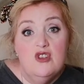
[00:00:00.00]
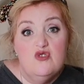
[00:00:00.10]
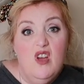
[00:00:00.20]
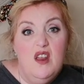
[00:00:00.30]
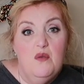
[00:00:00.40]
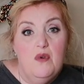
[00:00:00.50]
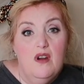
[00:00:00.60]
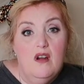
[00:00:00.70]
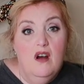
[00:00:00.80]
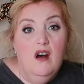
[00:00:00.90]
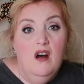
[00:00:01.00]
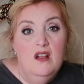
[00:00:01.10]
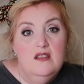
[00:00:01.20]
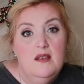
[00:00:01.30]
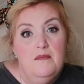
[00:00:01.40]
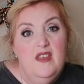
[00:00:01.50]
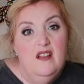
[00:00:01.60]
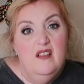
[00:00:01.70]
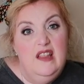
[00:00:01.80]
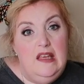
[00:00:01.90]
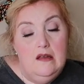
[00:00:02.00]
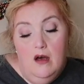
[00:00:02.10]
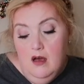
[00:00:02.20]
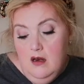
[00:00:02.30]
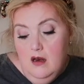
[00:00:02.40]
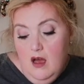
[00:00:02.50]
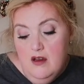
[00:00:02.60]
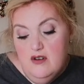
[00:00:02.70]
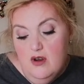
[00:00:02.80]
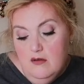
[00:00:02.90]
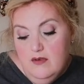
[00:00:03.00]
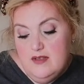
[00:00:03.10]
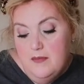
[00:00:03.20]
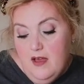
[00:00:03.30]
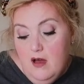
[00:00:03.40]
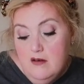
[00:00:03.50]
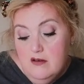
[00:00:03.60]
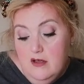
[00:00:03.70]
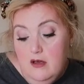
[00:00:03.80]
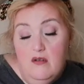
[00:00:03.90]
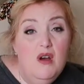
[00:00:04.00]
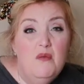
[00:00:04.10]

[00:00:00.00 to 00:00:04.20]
Try to work on something clean, with something under you.